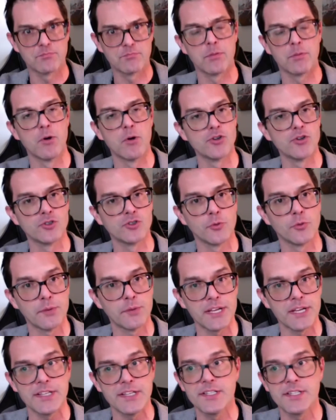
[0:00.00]
promotional
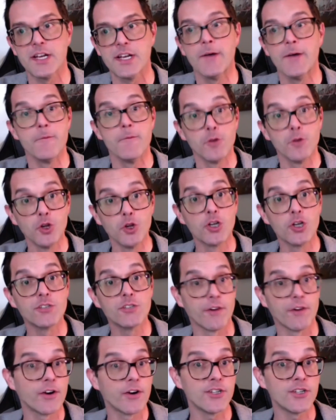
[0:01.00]
piece
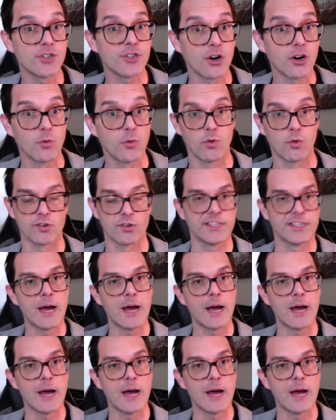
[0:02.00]
looks very Star Wars.